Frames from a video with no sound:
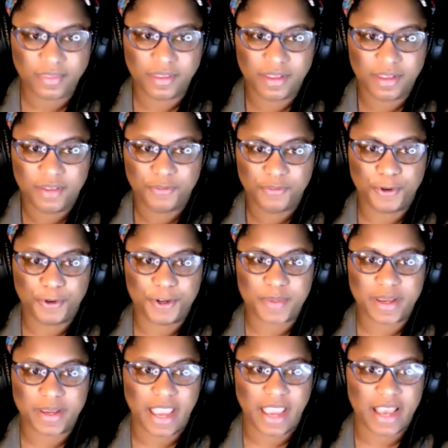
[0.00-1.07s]
course, my
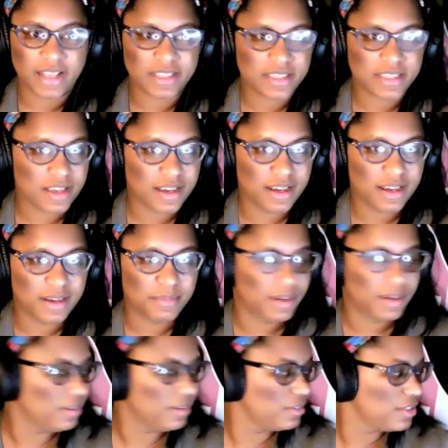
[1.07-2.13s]
cats. I
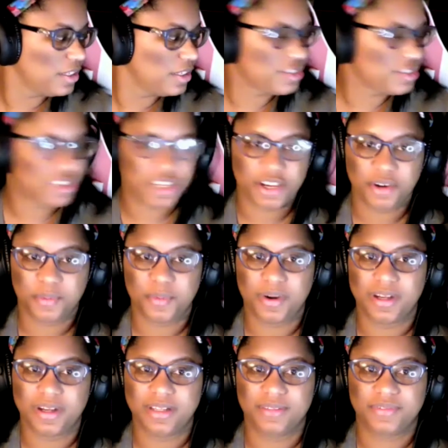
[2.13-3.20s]
did just hear one of
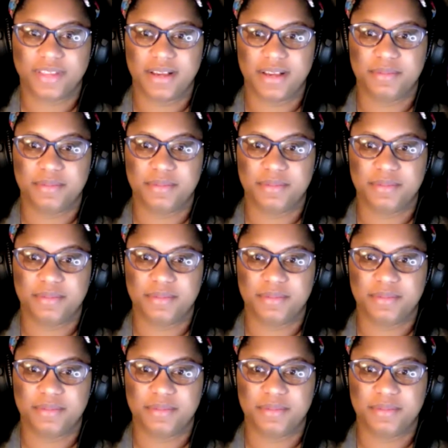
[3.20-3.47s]
them